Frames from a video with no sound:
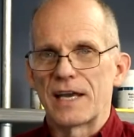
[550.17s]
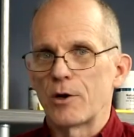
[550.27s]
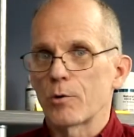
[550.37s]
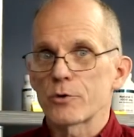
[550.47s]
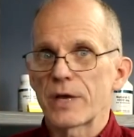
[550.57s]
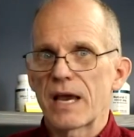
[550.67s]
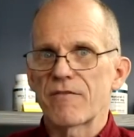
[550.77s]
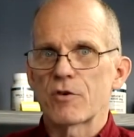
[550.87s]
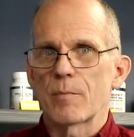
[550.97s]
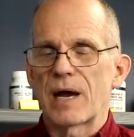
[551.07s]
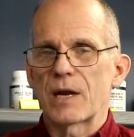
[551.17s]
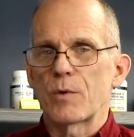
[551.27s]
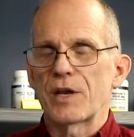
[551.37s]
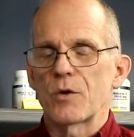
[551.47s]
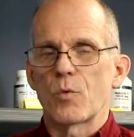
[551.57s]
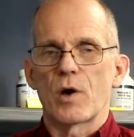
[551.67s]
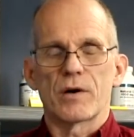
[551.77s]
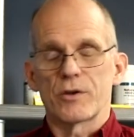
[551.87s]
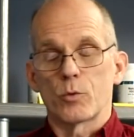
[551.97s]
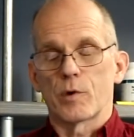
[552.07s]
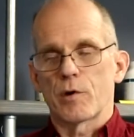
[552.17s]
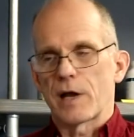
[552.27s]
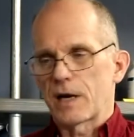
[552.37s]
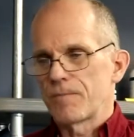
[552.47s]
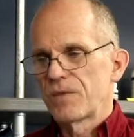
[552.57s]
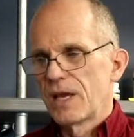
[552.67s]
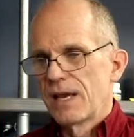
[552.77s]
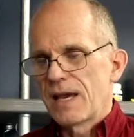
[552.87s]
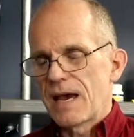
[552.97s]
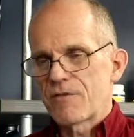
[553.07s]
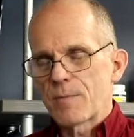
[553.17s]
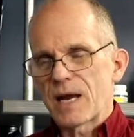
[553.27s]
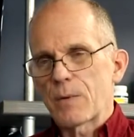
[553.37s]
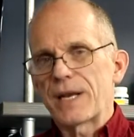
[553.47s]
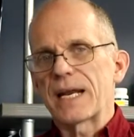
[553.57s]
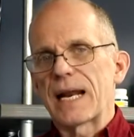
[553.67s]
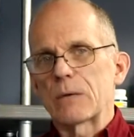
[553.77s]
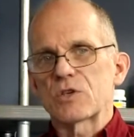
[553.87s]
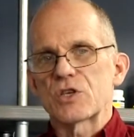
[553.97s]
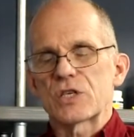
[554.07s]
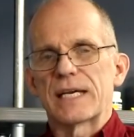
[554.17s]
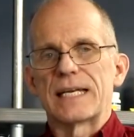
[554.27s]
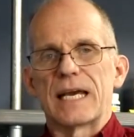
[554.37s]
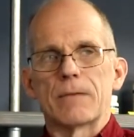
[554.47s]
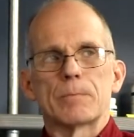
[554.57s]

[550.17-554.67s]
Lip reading: Don't drink half your body weight in water. You'll regret it. Half your body weight in ounces a day.